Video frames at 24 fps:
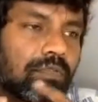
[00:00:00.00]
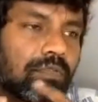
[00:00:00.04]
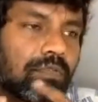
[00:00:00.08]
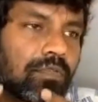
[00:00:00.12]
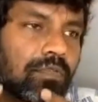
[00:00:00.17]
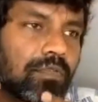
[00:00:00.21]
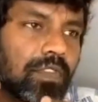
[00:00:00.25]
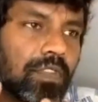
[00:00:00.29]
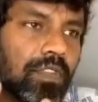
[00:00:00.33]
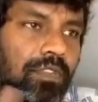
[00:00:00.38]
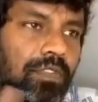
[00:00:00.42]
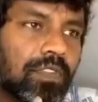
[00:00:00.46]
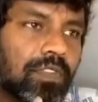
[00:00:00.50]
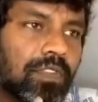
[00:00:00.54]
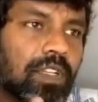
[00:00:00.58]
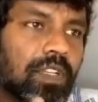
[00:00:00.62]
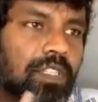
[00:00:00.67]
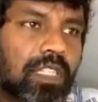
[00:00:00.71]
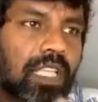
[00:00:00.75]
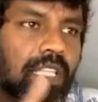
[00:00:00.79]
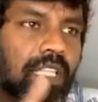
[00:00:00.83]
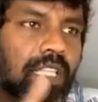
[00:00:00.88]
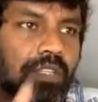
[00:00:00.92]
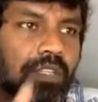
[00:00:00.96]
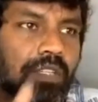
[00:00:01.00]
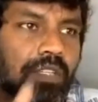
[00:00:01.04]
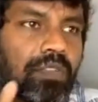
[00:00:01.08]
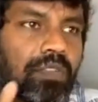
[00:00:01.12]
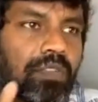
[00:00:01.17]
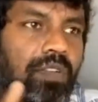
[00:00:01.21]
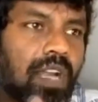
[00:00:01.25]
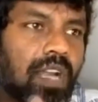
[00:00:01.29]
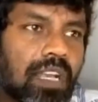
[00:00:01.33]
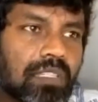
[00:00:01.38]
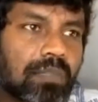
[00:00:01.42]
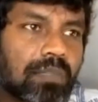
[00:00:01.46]
for the first thing that you
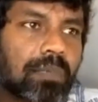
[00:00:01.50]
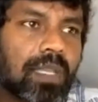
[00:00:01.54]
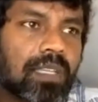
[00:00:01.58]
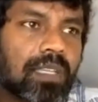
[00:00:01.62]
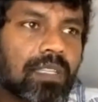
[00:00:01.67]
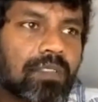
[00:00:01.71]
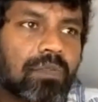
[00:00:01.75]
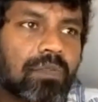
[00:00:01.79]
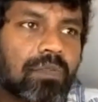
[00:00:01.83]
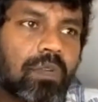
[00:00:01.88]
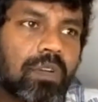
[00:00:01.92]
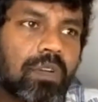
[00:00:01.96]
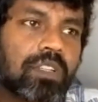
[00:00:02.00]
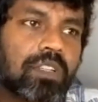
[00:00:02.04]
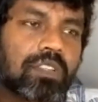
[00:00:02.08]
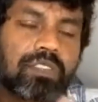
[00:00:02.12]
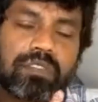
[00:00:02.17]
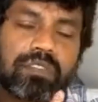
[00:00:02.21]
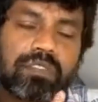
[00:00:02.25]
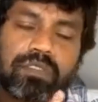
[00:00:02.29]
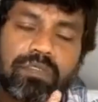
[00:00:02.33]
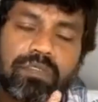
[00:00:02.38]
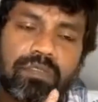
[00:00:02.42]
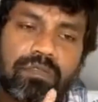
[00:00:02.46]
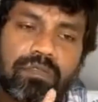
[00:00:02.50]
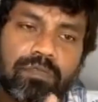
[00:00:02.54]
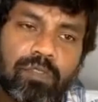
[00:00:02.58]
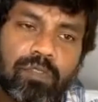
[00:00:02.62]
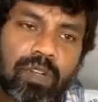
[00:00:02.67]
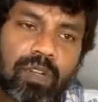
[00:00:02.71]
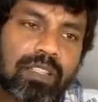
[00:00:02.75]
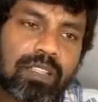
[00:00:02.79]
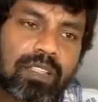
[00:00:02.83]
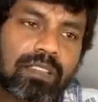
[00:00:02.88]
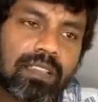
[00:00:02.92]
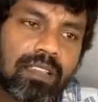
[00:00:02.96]
asked me is, what is
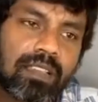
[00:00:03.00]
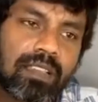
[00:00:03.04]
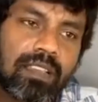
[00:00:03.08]
focus?